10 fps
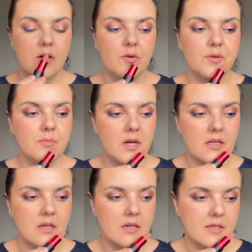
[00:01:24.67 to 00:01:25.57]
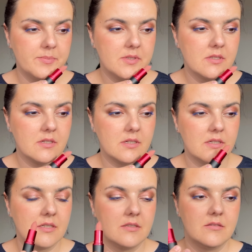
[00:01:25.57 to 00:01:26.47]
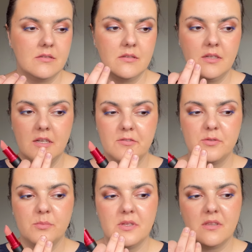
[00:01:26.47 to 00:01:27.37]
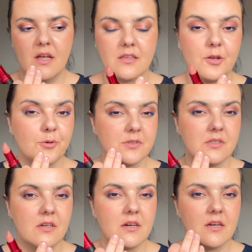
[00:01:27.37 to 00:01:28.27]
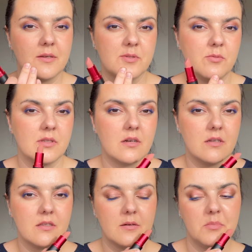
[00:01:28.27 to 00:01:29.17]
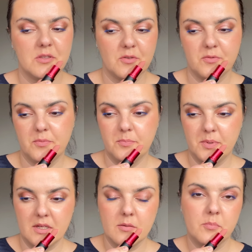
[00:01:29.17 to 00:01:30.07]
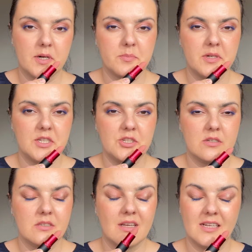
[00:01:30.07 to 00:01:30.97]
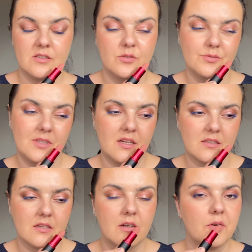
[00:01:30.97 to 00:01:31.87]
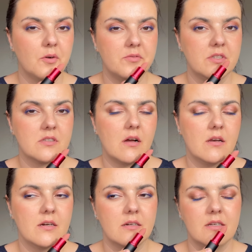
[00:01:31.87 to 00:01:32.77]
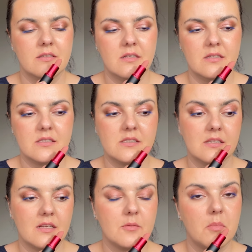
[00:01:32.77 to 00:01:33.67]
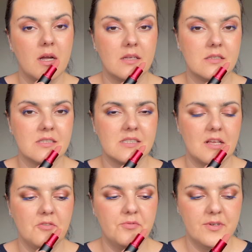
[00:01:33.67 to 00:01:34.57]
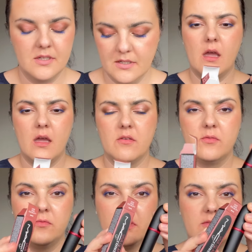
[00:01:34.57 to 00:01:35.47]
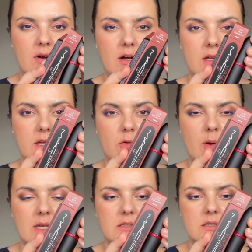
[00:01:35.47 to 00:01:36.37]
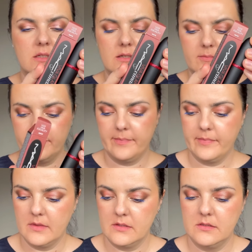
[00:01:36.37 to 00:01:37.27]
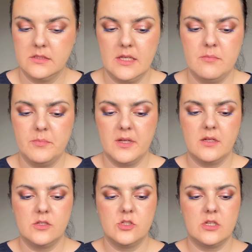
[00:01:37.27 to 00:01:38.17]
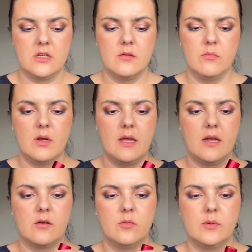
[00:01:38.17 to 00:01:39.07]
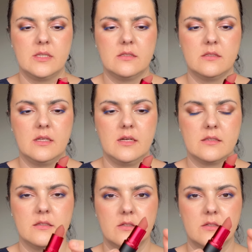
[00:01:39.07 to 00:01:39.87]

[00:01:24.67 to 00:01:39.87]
on my lips. It gives me that concealer lips with a little bit of pink purplish in it. I do not love this color, at least not by itself. Have Viva Equality, same packaging, black with that